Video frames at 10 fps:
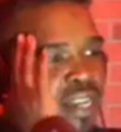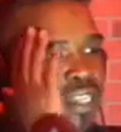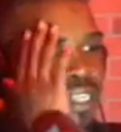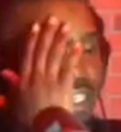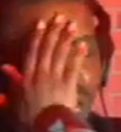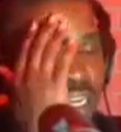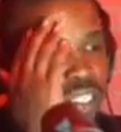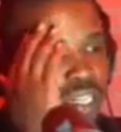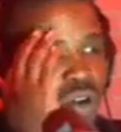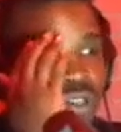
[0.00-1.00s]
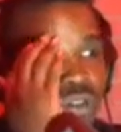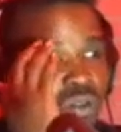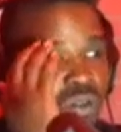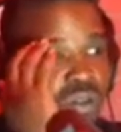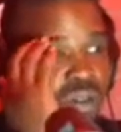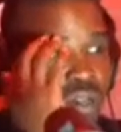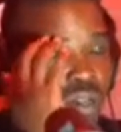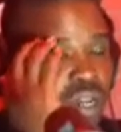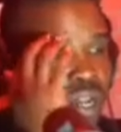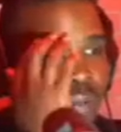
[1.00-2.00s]
is just trying to show you.
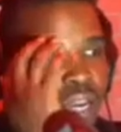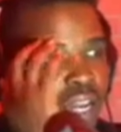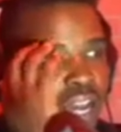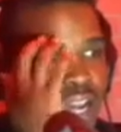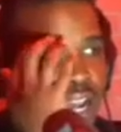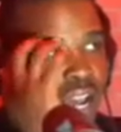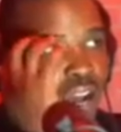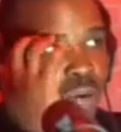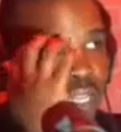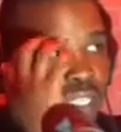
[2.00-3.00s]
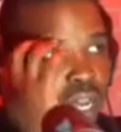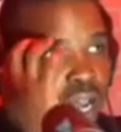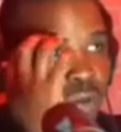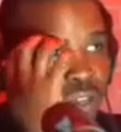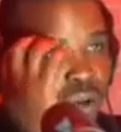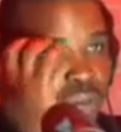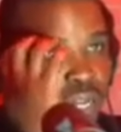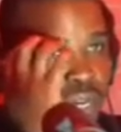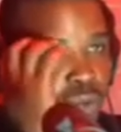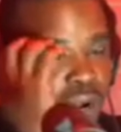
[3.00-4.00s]
Man, I always thought I was gonna be
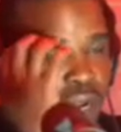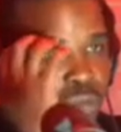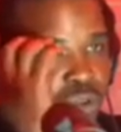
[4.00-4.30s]
in a rap